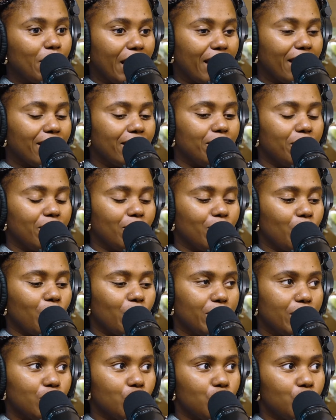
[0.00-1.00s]
then, you know,
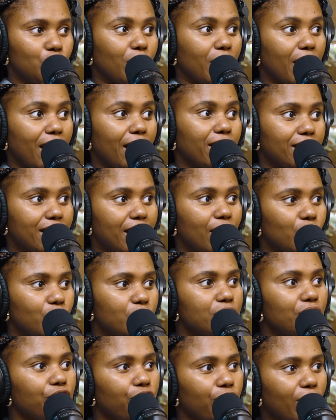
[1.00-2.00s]
let's do that. Can you
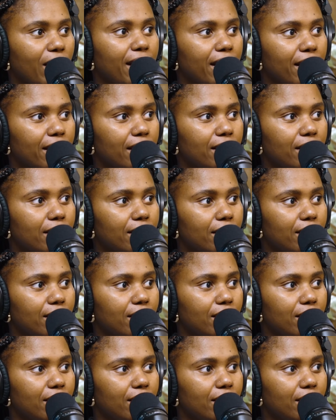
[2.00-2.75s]
define